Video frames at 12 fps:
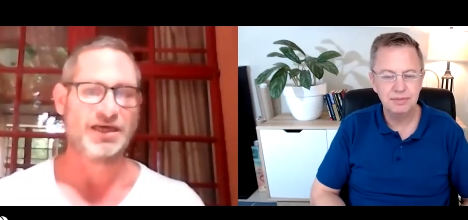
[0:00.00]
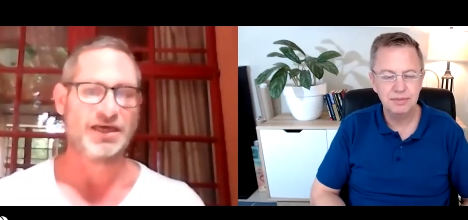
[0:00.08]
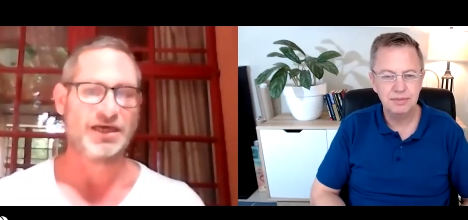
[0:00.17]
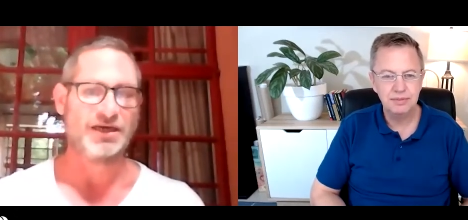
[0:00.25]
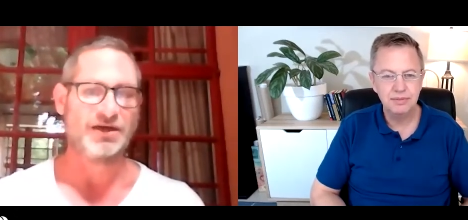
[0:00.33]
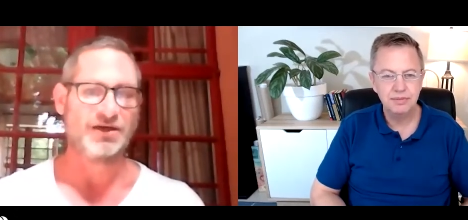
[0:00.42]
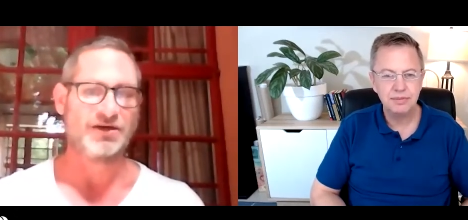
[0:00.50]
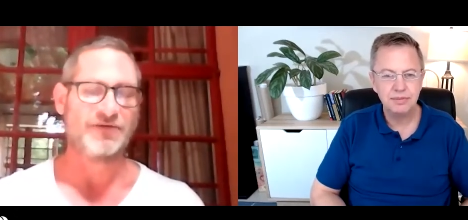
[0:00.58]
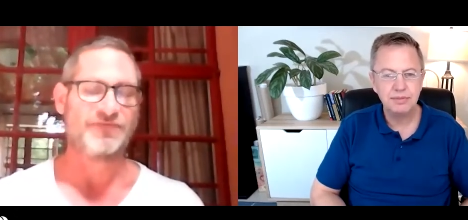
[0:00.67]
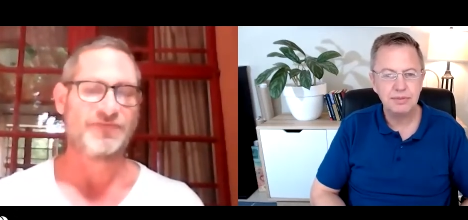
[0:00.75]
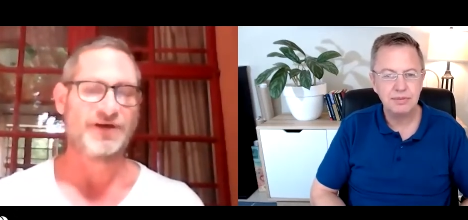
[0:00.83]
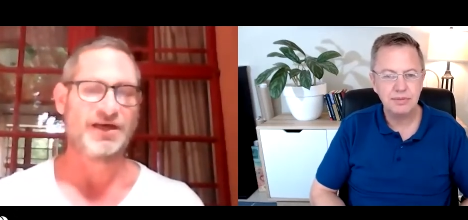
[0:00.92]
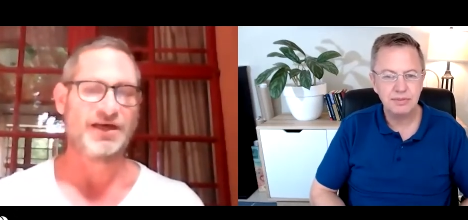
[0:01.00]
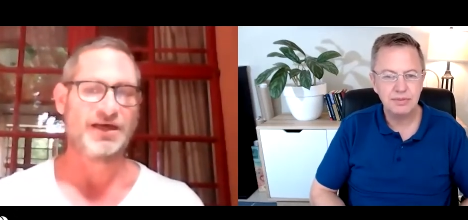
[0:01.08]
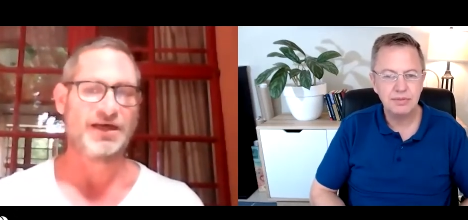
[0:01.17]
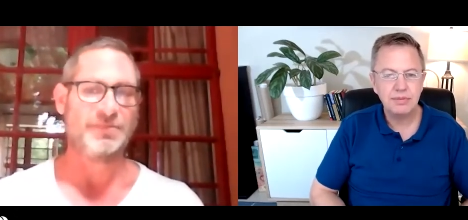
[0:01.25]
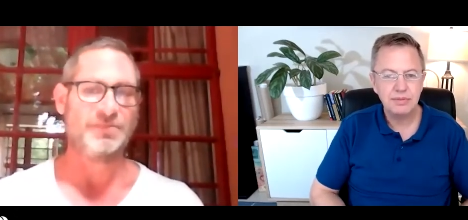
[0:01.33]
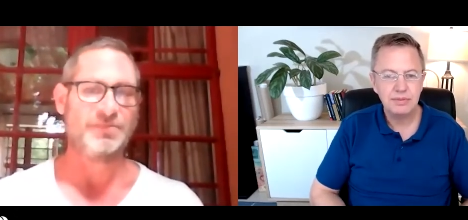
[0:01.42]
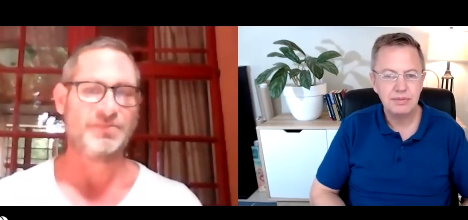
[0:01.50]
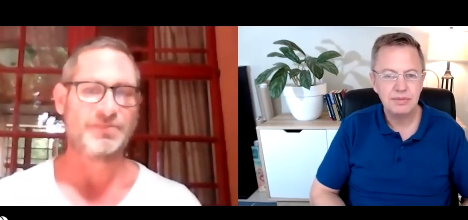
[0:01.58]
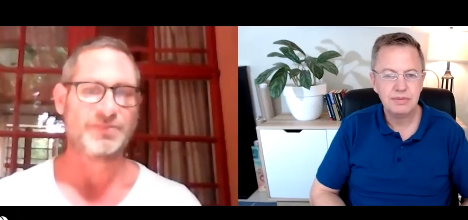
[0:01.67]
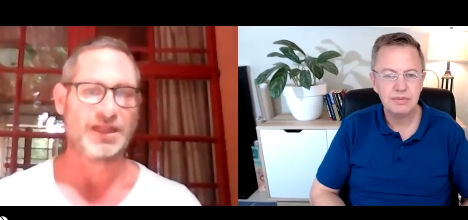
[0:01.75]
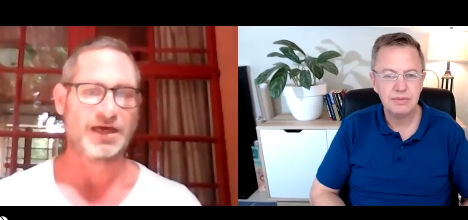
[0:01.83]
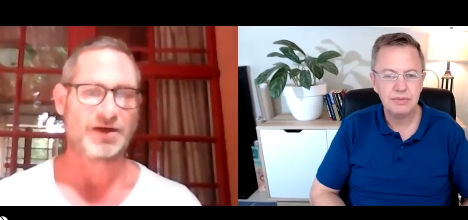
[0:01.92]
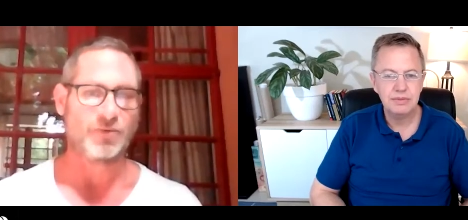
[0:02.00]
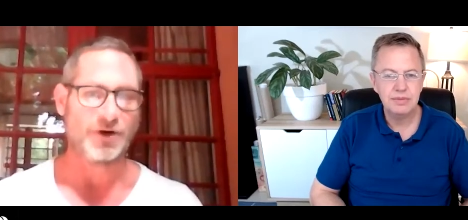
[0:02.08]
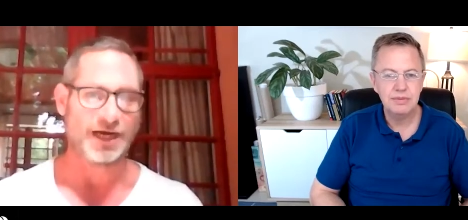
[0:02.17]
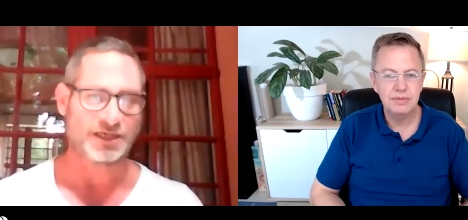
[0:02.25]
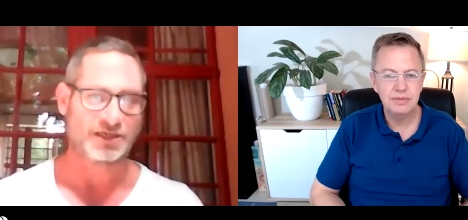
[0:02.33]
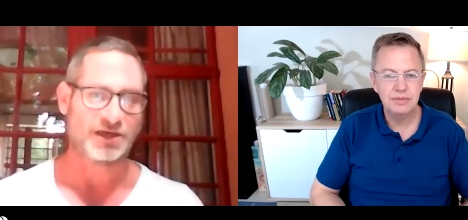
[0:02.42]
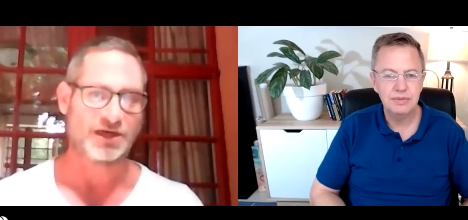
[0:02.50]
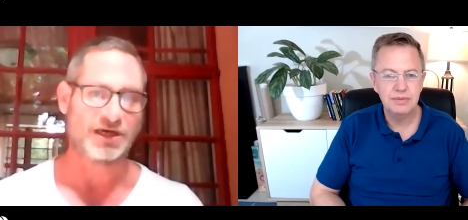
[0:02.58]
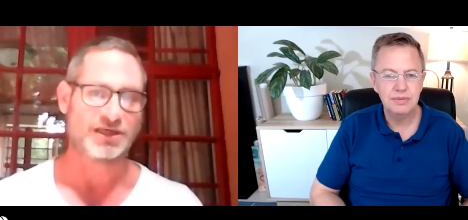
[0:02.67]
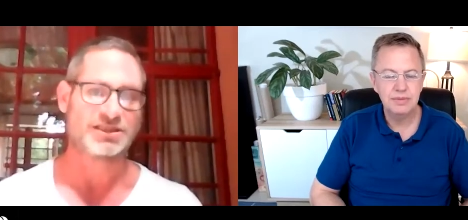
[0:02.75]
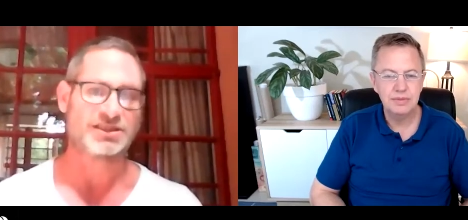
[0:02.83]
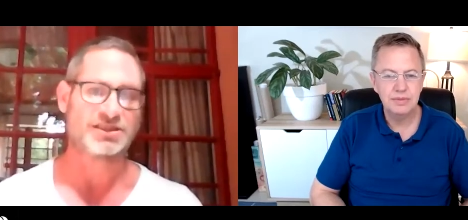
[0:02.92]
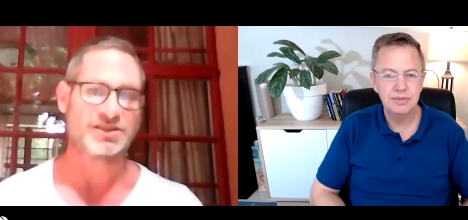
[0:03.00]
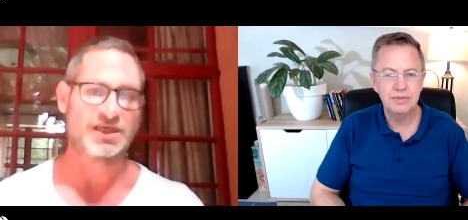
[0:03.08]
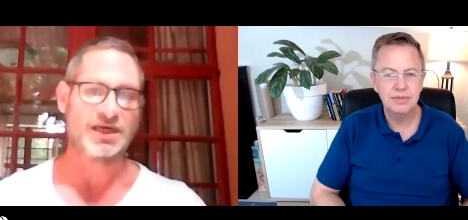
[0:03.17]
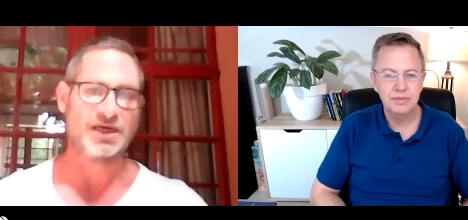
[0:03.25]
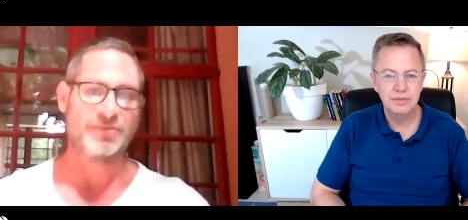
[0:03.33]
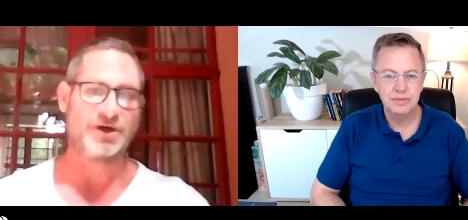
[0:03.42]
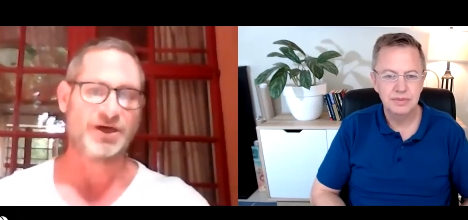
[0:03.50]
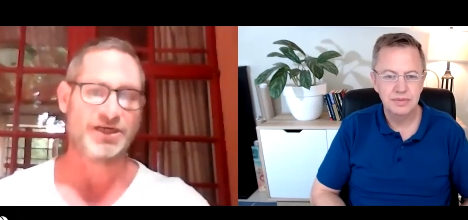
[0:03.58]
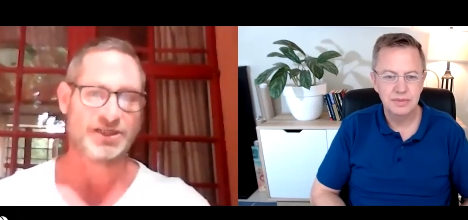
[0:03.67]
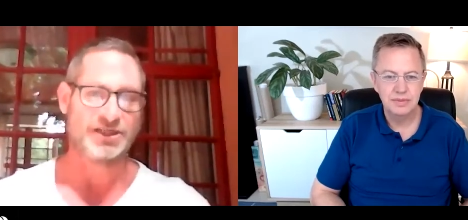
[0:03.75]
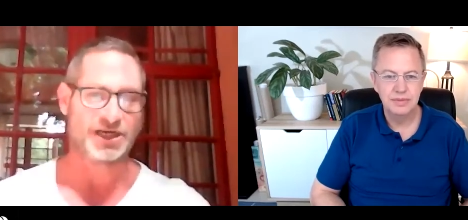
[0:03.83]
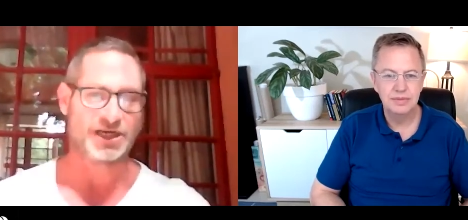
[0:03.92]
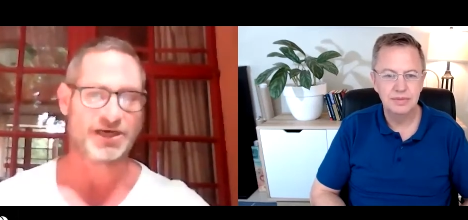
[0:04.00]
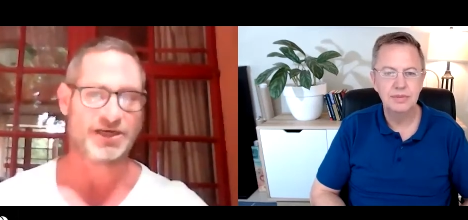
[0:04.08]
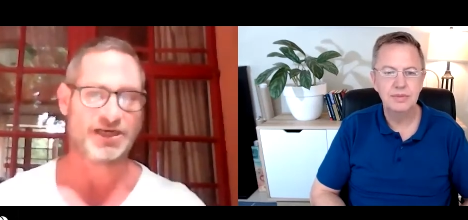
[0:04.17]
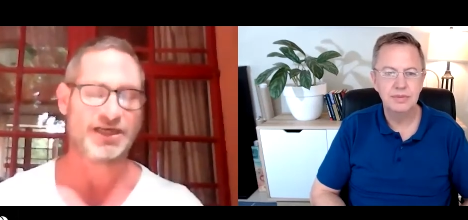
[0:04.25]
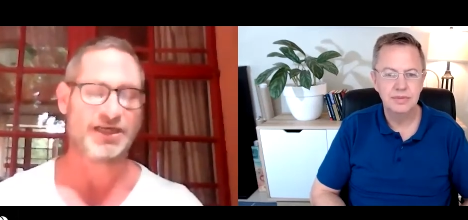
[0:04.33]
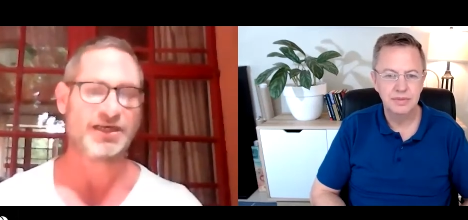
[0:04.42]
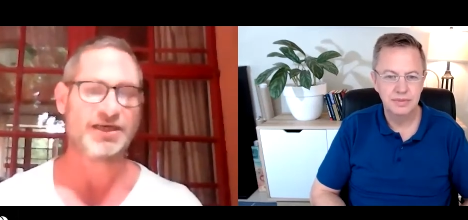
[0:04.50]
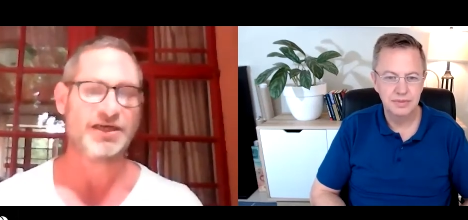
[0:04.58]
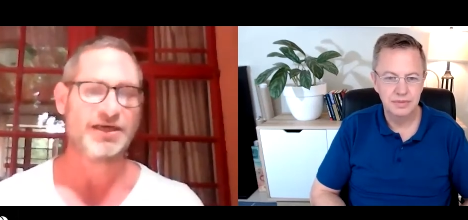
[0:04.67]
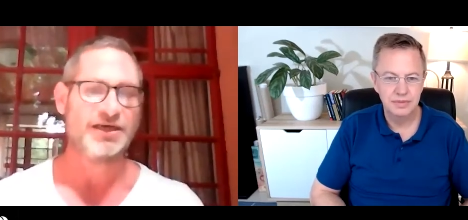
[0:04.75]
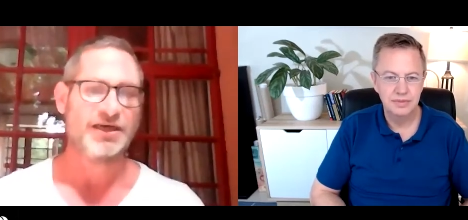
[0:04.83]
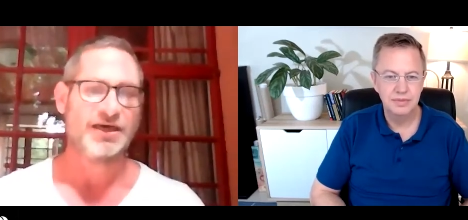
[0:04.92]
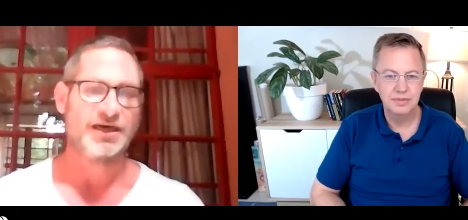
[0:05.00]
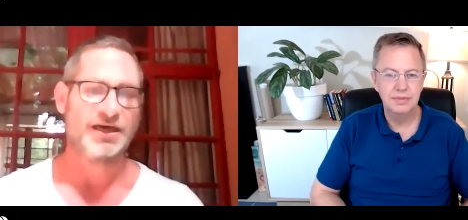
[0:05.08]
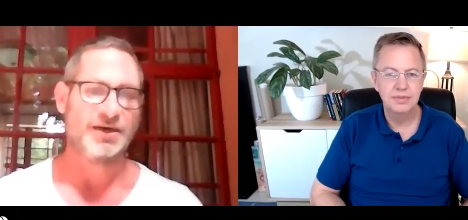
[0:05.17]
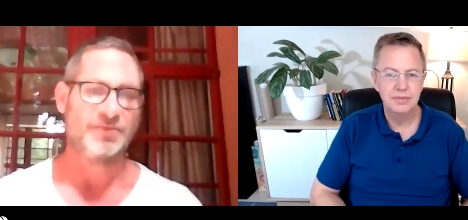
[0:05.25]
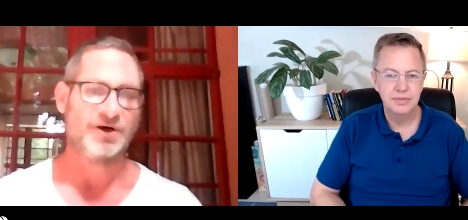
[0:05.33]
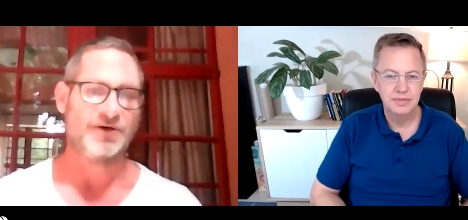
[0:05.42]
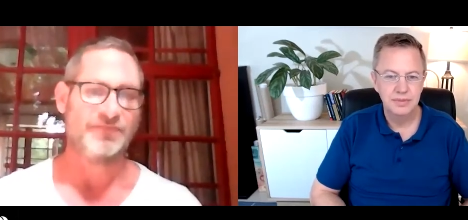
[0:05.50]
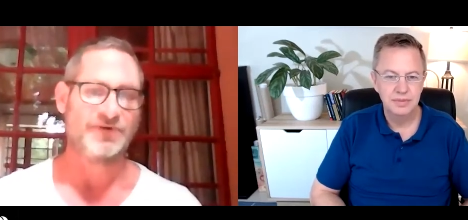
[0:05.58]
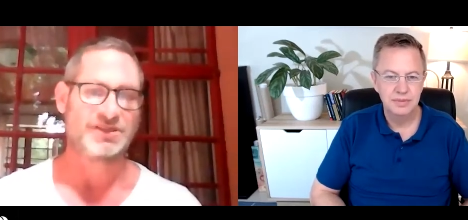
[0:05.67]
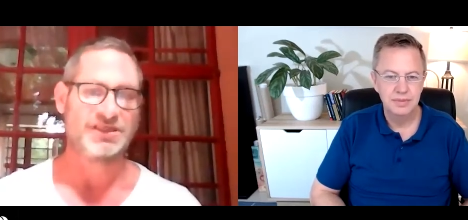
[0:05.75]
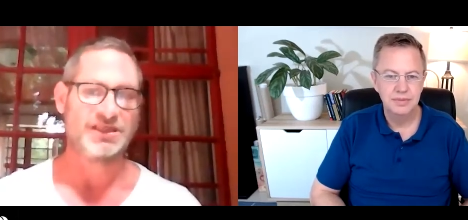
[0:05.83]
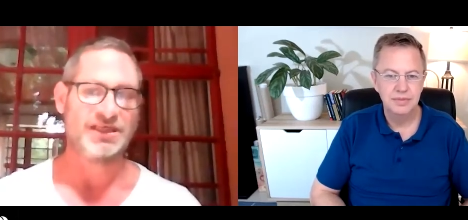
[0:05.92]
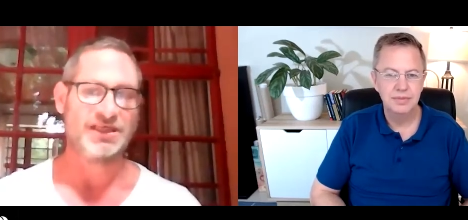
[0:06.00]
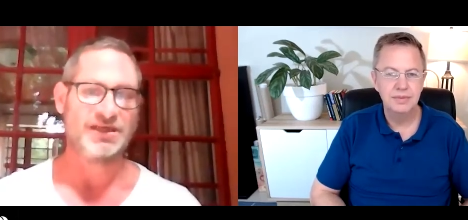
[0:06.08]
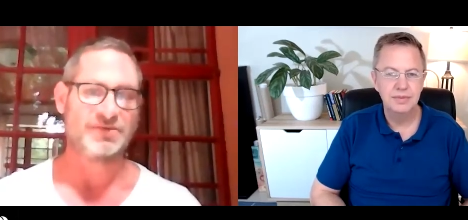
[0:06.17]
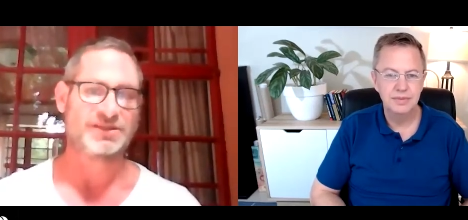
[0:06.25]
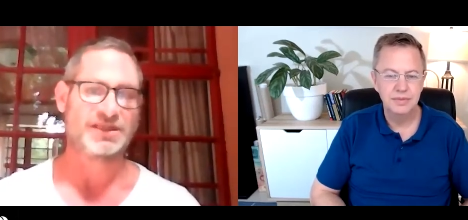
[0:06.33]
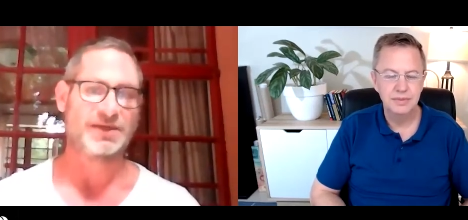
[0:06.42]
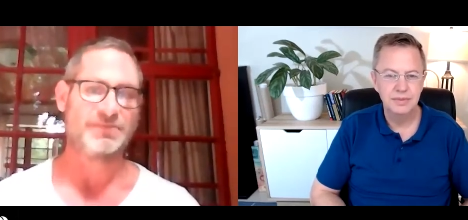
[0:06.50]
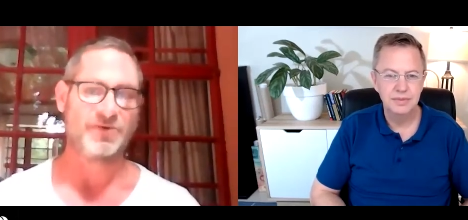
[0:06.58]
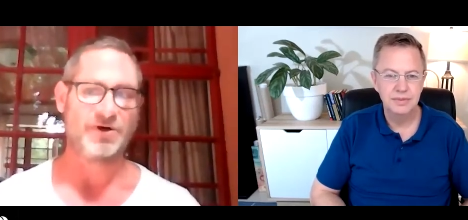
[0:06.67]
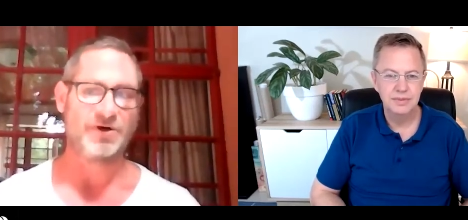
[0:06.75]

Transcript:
Speaker 1: uh, a lot of um, like weight loss, uh, body toning. Um, obviously, some